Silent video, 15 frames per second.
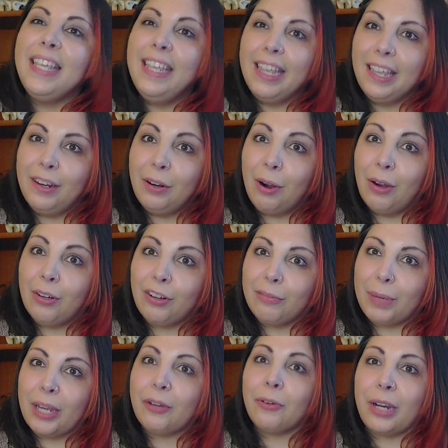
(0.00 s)
in honor of
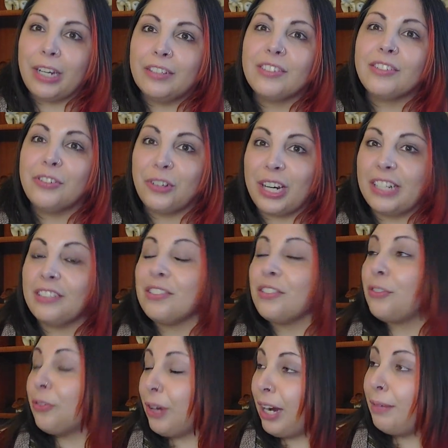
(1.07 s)
my
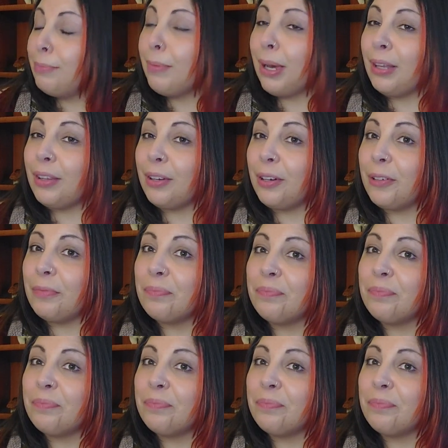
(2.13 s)
great-great-grandmother,